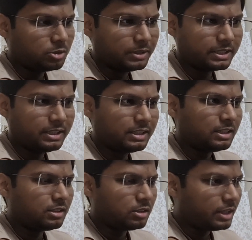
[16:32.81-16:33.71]
So basically,
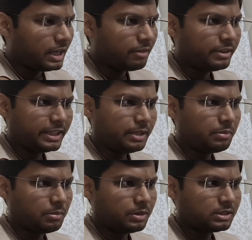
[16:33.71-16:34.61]
every team
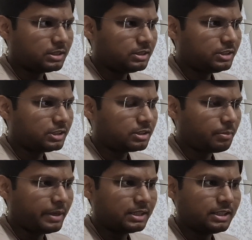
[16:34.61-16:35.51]
members just
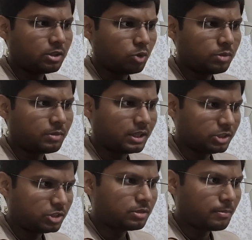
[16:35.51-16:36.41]
make their own
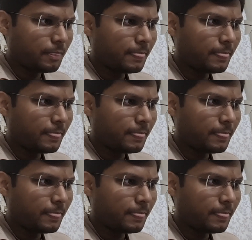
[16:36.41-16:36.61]
branch